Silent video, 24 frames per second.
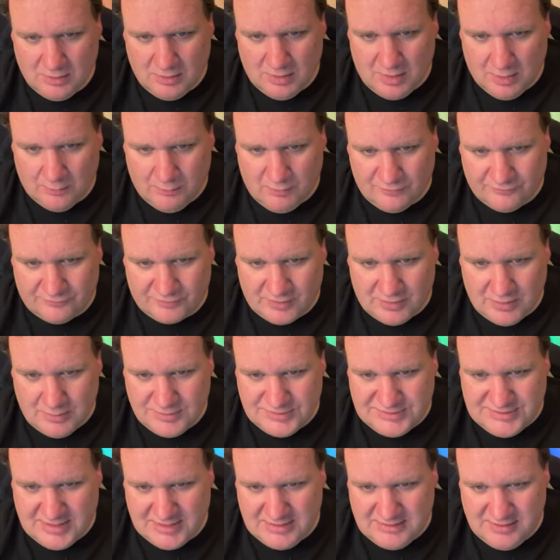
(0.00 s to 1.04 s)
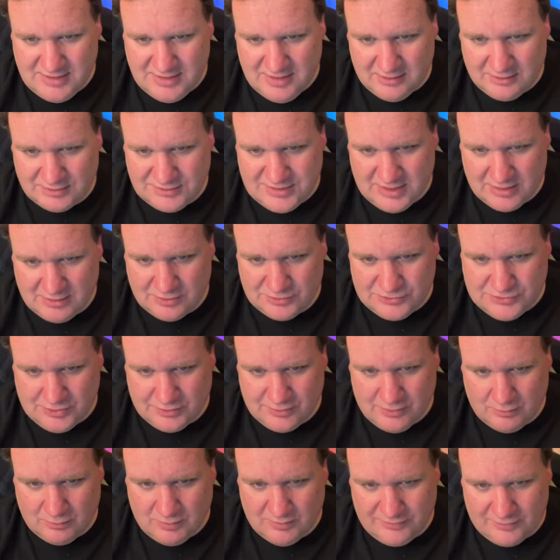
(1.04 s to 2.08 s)
I went from San Diego to
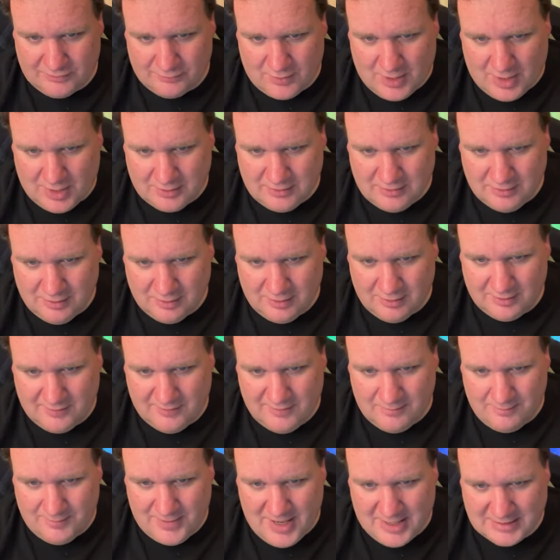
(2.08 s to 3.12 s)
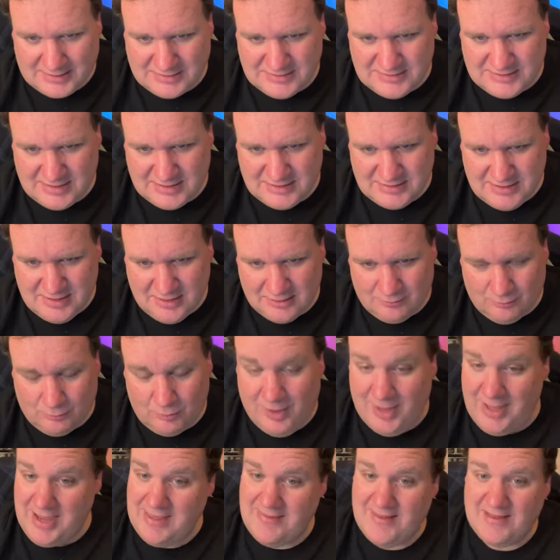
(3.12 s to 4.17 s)
Arizona with a rock yard and then back to San Diego. Well,
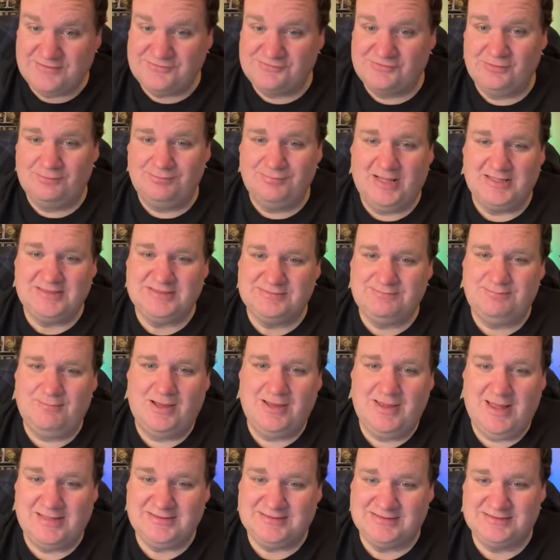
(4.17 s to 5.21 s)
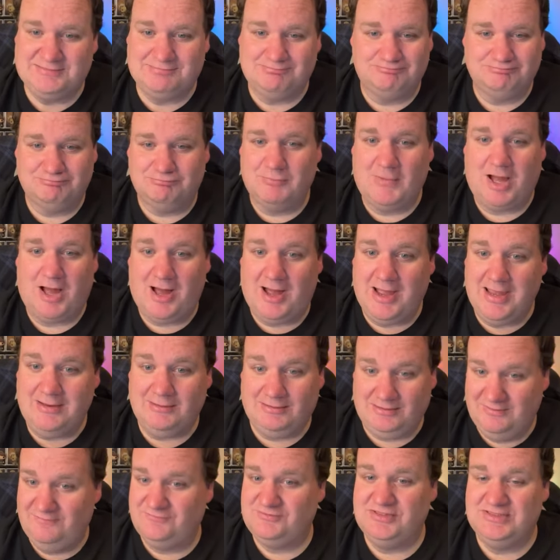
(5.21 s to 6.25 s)
hey, that's I
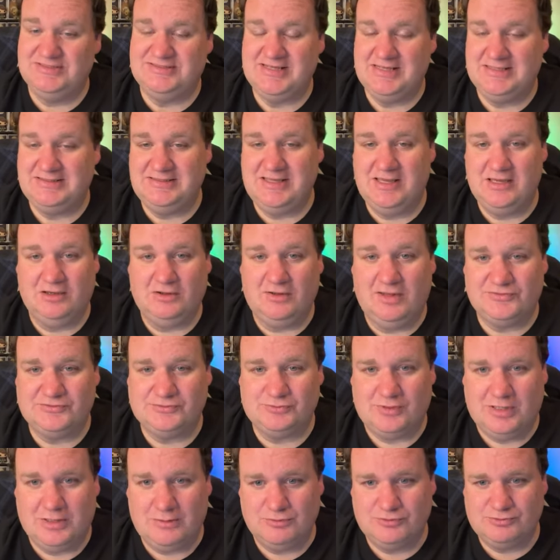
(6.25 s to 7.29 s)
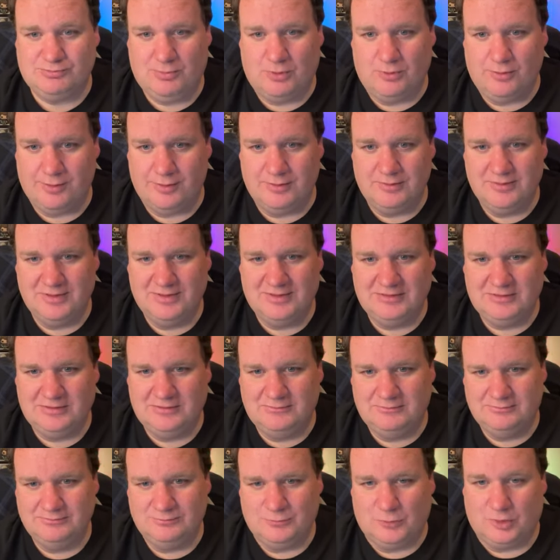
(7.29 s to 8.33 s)
lived in San Diego. That's where I was born.
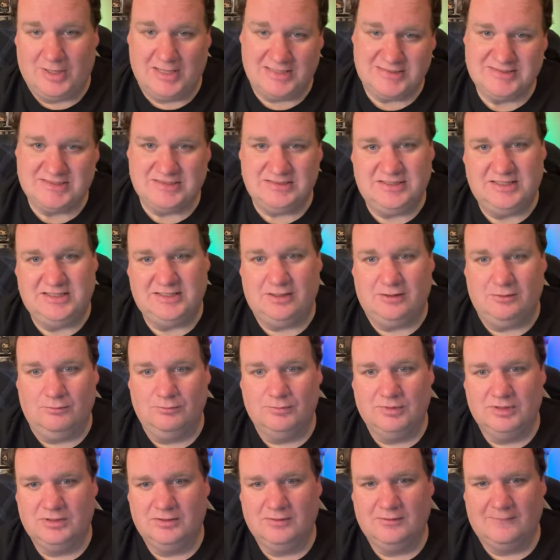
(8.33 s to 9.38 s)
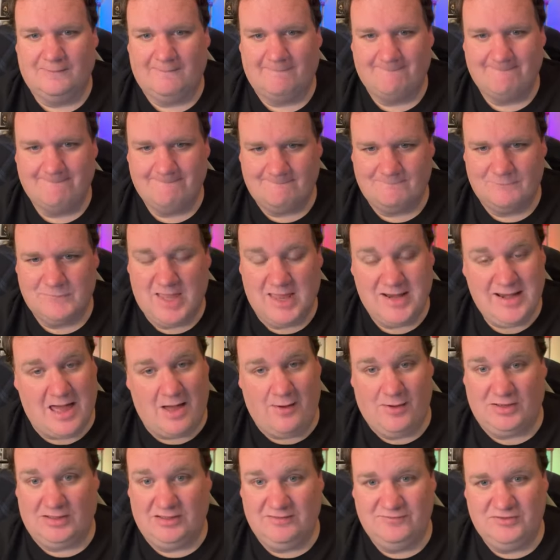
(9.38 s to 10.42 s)
Well, Escondido. And now
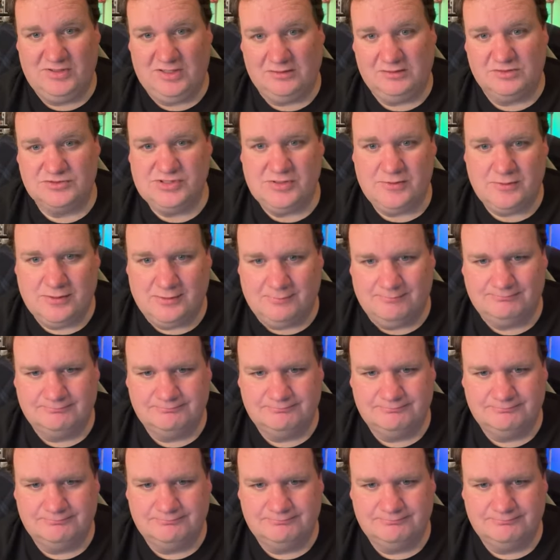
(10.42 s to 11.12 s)
I live in Arizona.